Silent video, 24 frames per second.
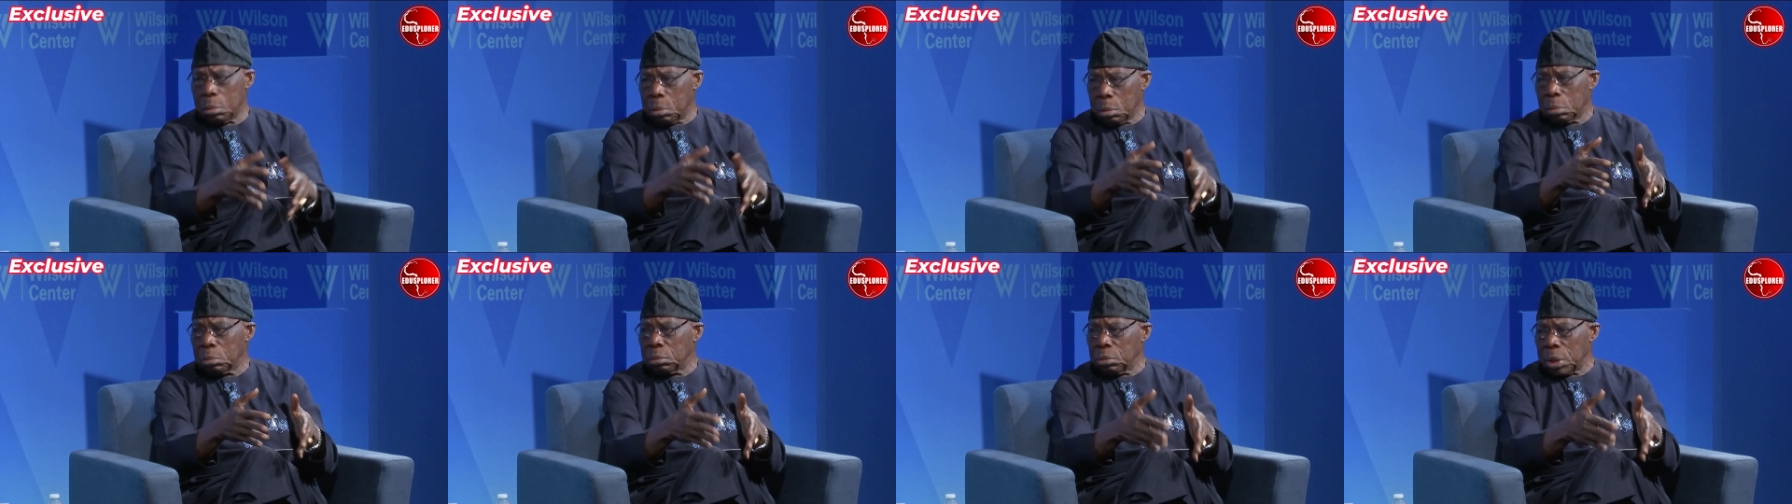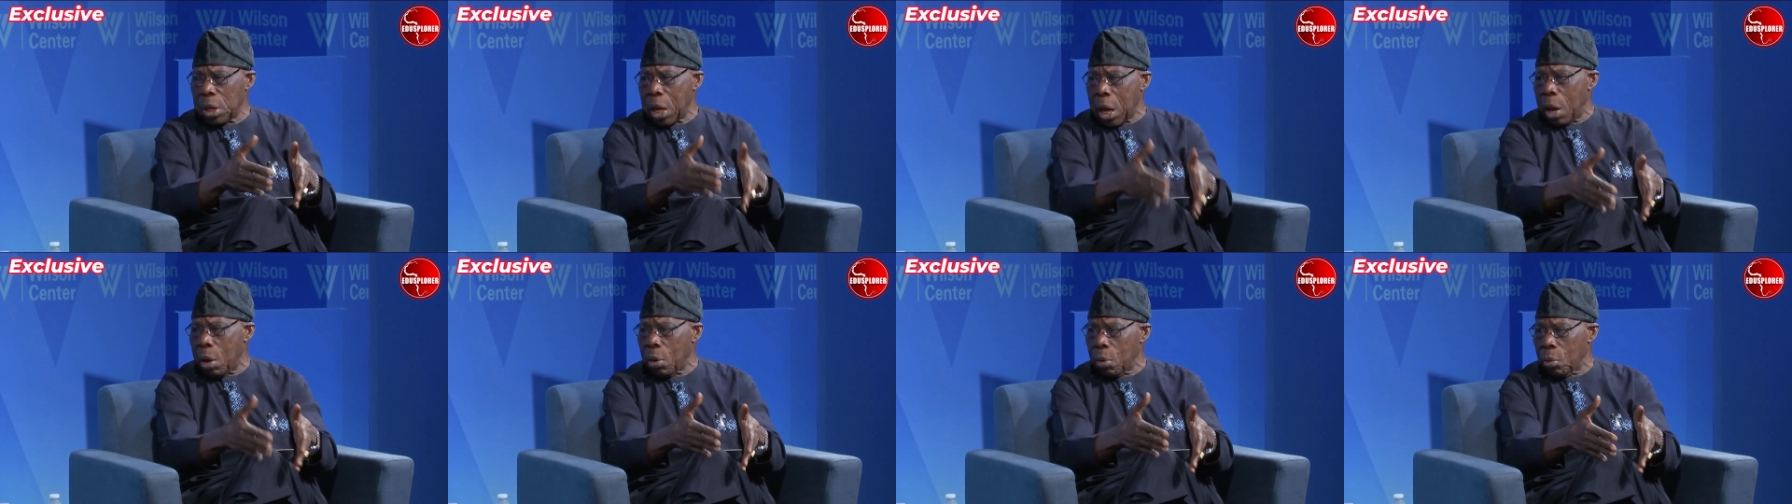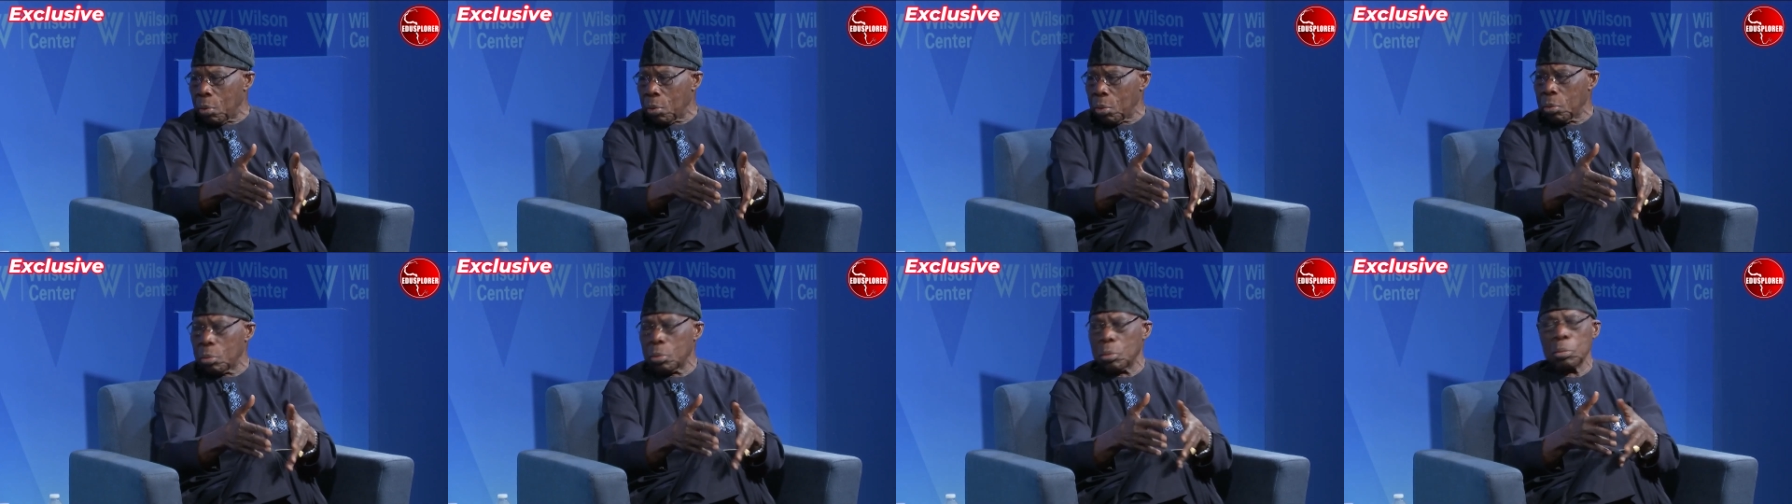
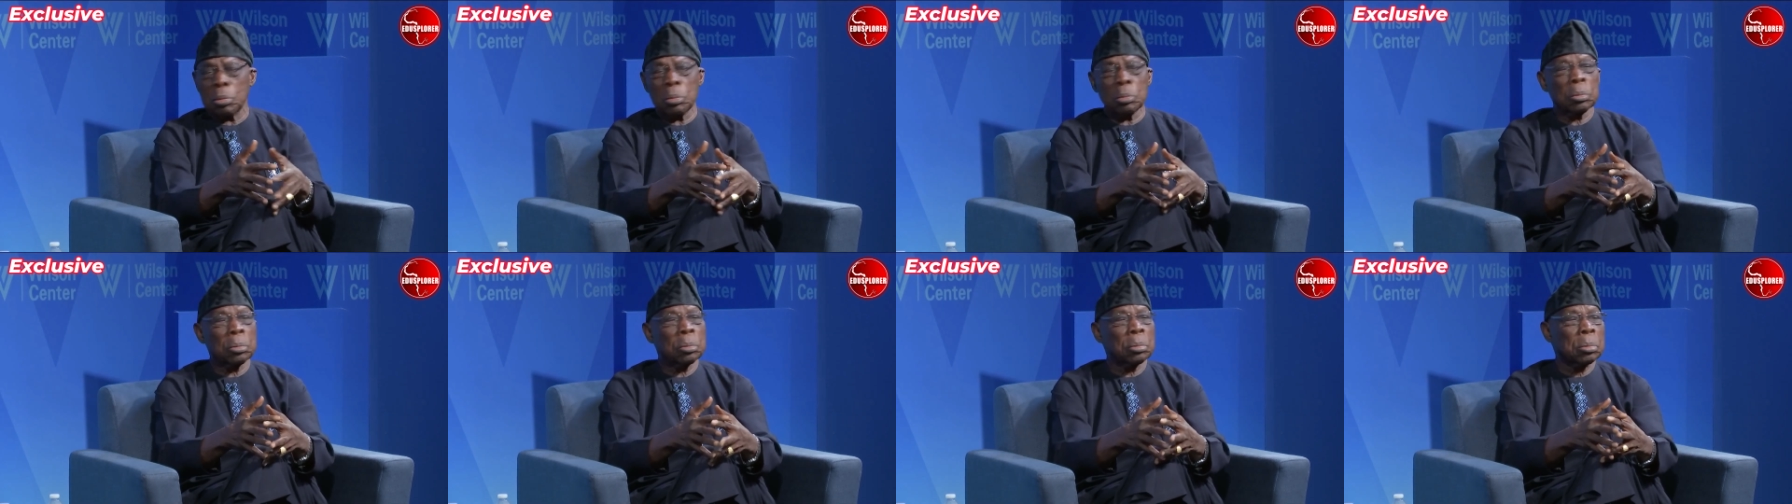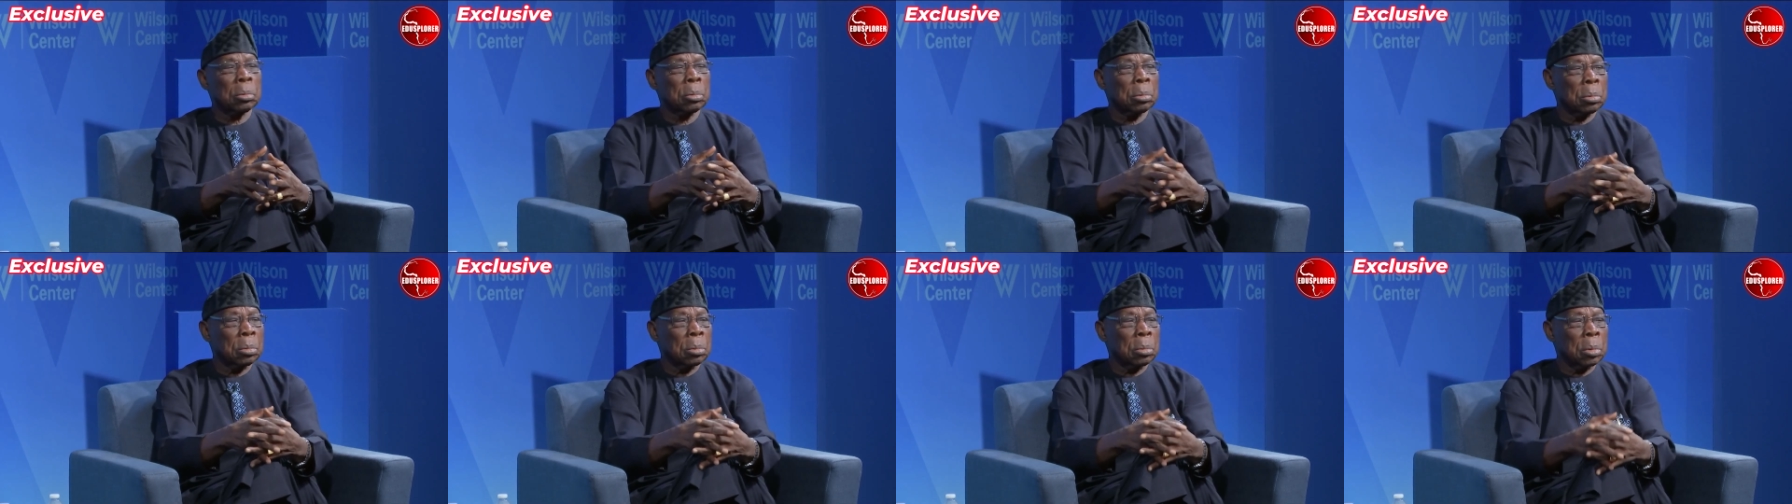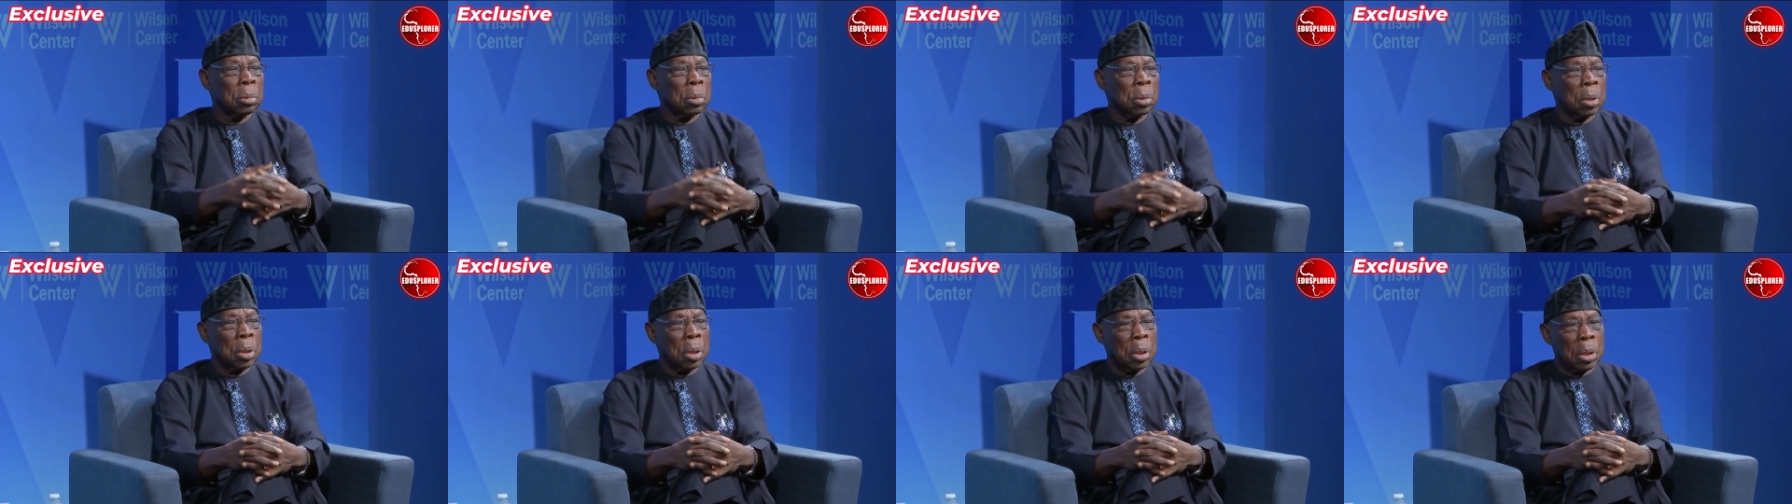now,
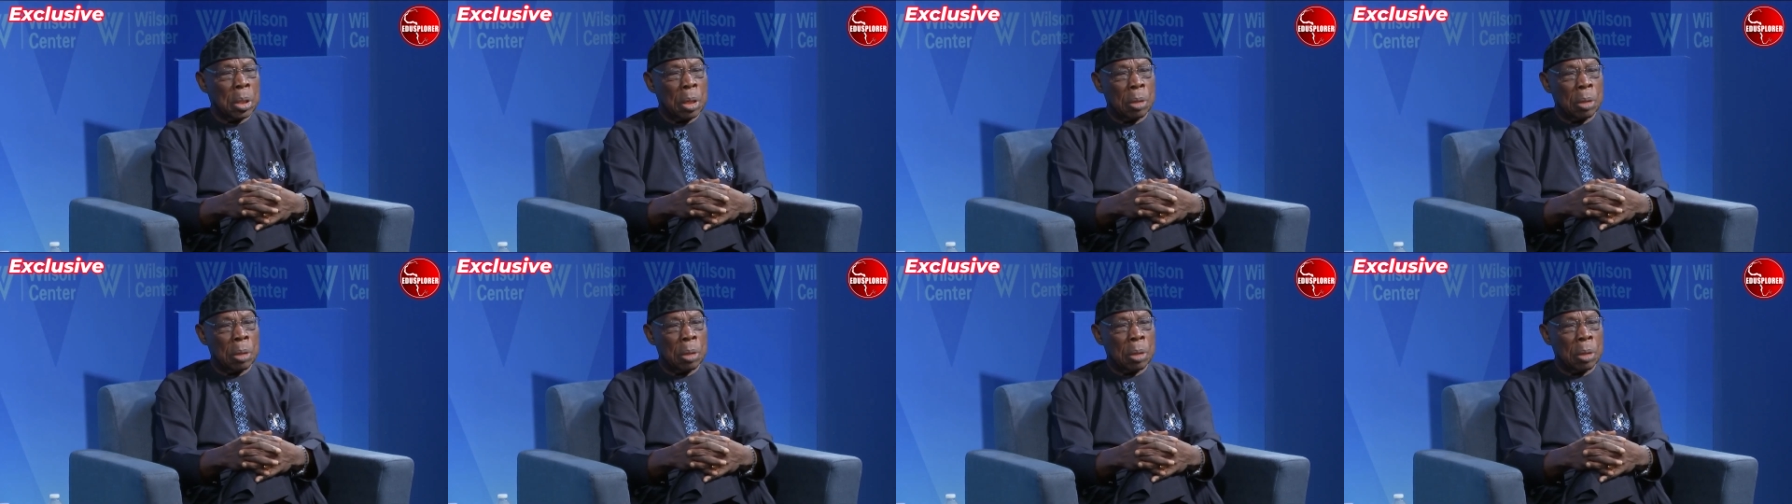and